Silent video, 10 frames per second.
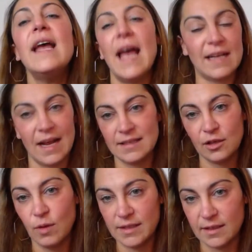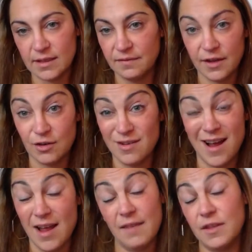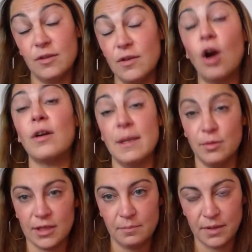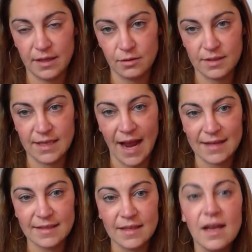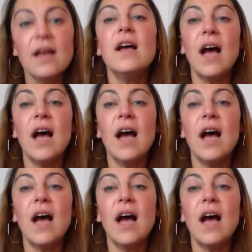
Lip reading: and consequences if they're not, if they aren't able to complete those tasks?